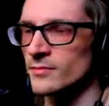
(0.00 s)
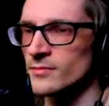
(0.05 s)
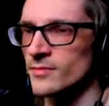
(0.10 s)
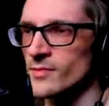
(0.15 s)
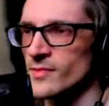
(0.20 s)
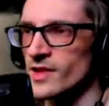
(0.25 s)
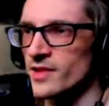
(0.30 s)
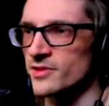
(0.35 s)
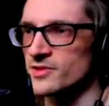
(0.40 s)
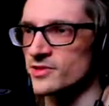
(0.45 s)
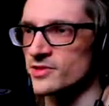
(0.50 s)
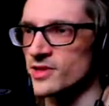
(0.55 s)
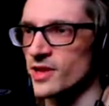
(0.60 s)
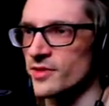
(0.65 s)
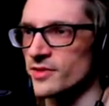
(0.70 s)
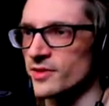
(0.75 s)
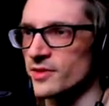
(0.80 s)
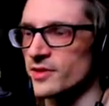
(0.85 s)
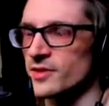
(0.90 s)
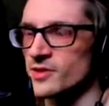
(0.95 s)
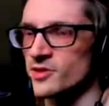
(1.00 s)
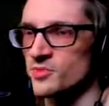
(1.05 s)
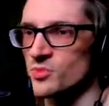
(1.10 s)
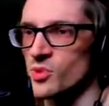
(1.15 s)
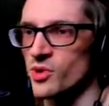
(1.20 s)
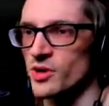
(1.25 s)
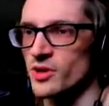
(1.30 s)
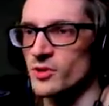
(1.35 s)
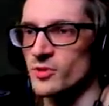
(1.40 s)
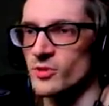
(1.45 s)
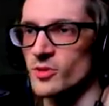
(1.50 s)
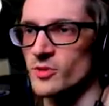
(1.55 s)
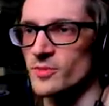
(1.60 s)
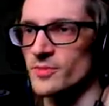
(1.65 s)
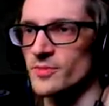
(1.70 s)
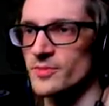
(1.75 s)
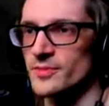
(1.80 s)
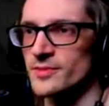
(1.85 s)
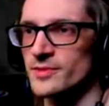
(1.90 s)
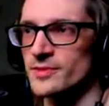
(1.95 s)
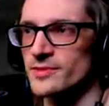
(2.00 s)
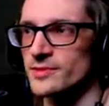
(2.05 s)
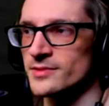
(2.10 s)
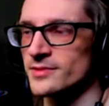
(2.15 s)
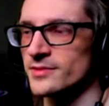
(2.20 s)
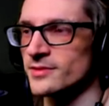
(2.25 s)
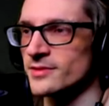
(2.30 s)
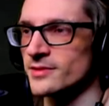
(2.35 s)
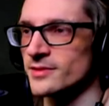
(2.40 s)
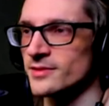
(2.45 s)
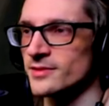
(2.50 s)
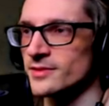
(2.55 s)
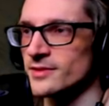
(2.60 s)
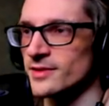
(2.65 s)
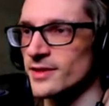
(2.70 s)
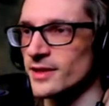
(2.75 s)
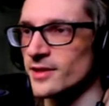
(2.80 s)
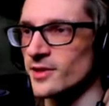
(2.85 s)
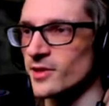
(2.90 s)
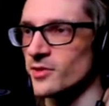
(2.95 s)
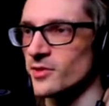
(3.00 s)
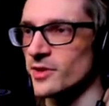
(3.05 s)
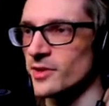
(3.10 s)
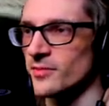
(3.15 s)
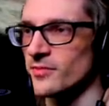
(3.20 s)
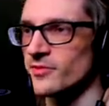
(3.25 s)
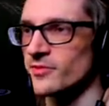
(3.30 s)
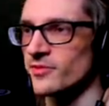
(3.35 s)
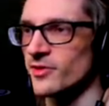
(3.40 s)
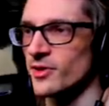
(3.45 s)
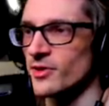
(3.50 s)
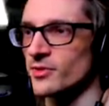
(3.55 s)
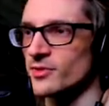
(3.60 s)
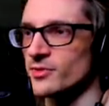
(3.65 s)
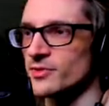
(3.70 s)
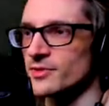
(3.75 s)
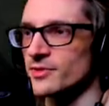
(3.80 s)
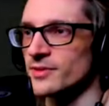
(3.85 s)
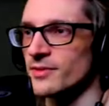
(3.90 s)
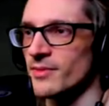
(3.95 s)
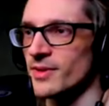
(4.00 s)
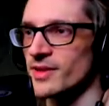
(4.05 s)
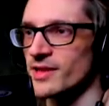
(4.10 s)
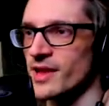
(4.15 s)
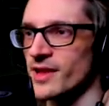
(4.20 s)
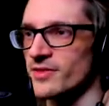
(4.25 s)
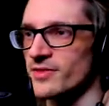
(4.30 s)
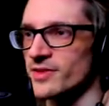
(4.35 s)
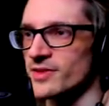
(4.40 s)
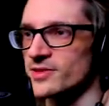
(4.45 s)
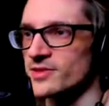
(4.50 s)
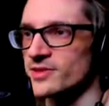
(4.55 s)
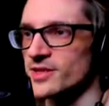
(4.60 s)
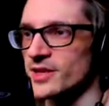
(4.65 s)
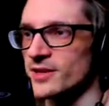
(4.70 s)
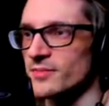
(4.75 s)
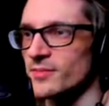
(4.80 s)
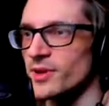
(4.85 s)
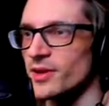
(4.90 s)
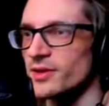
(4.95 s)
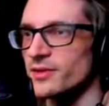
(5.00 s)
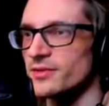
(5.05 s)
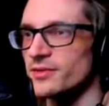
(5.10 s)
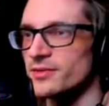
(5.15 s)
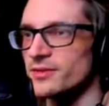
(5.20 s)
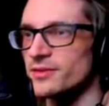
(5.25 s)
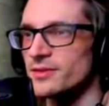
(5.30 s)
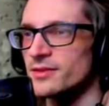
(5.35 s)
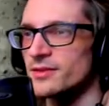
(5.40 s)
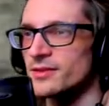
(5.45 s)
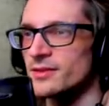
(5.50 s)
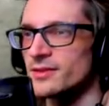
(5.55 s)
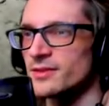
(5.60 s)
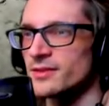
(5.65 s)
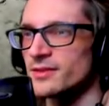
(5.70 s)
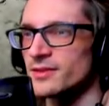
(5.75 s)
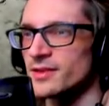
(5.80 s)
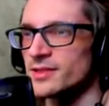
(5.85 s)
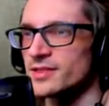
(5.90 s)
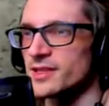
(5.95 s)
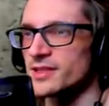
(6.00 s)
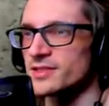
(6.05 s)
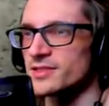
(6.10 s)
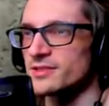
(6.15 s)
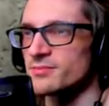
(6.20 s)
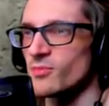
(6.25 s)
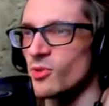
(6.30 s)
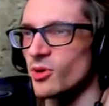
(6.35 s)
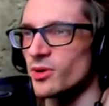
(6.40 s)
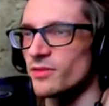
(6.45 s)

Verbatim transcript: There's nothing in this boiler room let alone a phone. I mean, they had this thing, but this thing's more